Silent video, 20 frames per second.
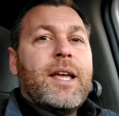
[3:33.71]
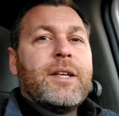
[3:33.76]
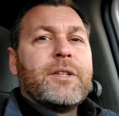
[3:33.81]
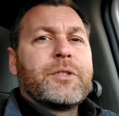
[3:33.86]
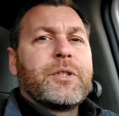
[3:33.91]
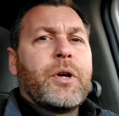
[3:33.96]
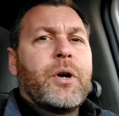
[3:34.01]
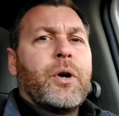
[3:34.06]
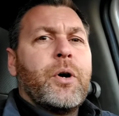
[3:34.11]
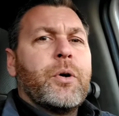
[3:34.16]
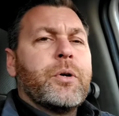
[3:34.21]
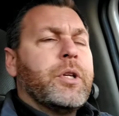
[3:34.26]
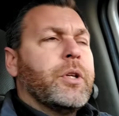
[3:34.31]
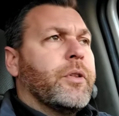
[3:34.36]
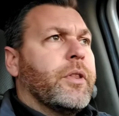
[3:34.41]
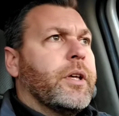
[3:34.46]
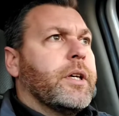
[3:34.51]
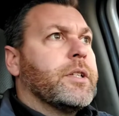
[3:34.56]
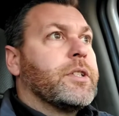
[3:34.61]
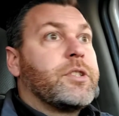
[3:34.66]
So you
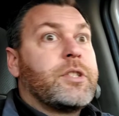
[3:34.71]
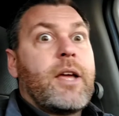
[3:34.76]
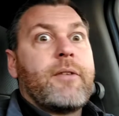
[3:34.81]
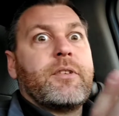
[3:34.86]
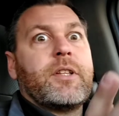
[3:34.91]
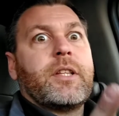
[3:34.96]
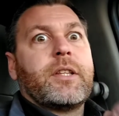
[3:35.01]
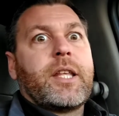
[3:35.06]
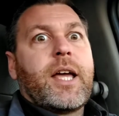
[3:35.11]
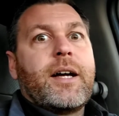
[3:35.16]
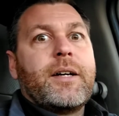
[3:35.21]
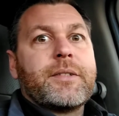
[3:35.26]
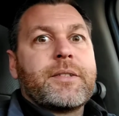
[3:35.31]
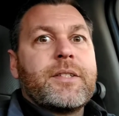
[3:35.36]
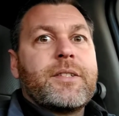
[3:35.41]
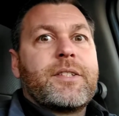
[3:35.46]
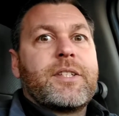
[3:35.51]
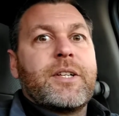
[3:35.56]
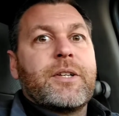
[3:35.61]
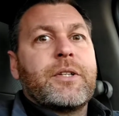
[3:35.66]
know the seven
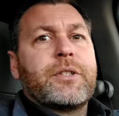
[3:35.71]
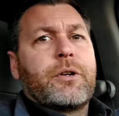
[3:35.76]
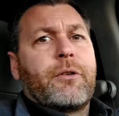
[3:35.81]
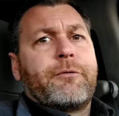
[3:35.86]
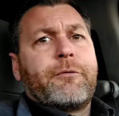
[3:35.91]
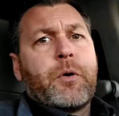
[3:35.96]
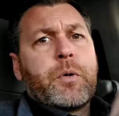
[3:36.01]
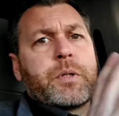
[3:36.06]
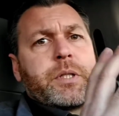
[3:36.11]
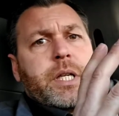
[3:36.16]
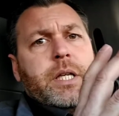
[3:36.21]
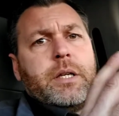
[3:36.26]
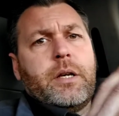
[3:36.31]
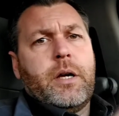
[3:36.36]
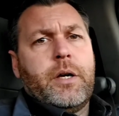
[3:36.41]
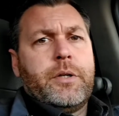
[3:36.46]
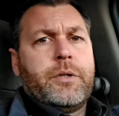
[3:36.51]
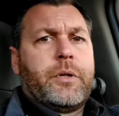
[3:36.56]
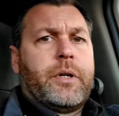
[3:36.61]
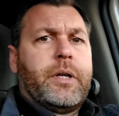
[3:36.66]
thousand series or fourteen
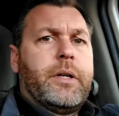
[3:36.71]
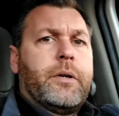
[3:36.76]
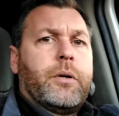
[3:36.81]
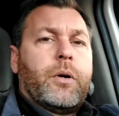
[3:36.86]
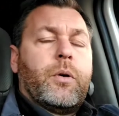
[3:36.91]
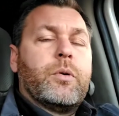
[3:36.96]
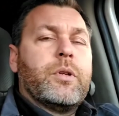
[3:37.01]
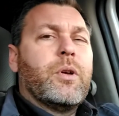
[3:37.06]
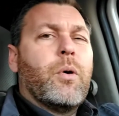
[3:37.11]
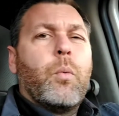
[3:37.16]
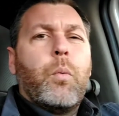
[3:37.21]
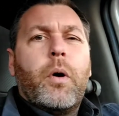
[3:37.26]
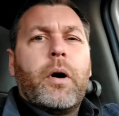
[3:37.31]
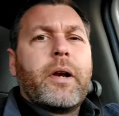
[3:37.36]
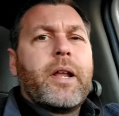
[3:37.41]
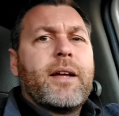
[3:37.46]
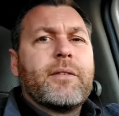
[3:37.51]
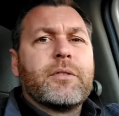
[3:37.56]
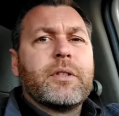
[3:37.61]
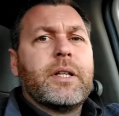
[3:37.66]
hundred or you know
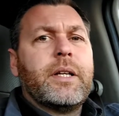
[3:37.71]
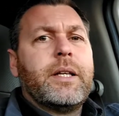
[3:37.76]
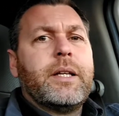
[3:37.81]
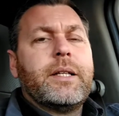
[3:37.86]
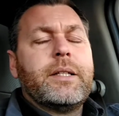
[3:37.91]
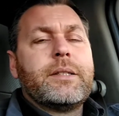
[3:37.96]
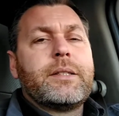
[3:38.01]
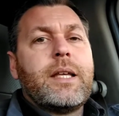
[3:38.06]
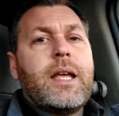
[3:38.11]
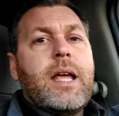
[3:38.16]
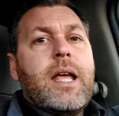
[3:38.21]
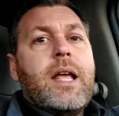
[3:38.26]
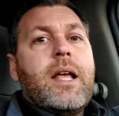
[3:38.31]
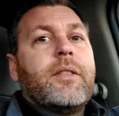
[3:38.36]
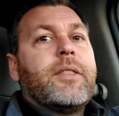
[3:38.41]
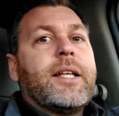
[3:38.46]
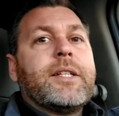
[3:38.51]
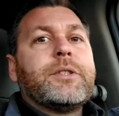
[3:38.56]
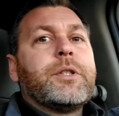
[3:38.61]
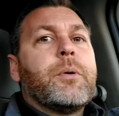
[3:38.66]
whatever it is,
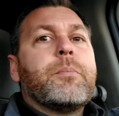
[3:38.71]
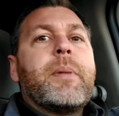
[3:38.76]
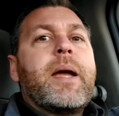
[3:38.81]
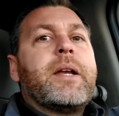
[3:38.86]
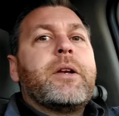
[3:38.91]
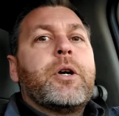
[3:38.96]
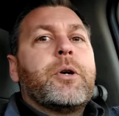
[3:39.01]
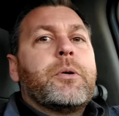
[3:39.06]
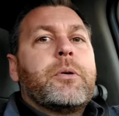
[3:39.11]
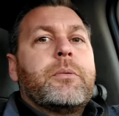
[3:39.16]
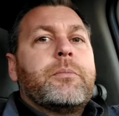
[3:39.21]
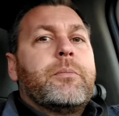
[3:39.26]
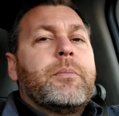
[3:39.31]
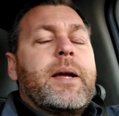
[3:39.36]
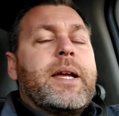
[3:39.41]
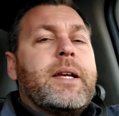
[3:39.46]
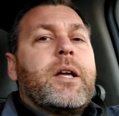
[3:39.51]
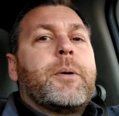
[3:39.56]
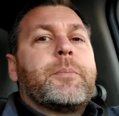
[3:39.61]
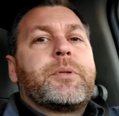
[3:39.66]
that's their made up
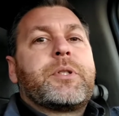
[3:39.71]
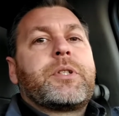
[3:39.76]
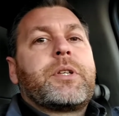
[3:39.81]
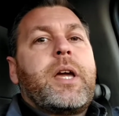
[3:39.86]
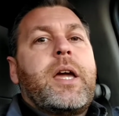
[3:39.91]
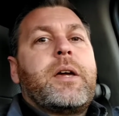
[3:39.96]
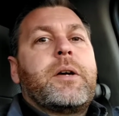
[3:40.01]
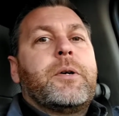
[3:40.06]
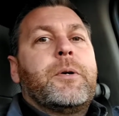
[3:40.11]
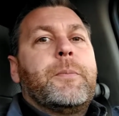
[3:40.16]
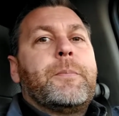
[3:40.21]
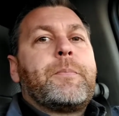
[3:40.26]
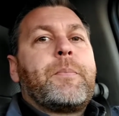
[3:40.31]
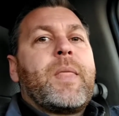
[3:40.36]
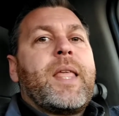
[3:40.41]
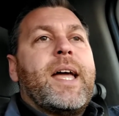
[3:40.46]
made up scale.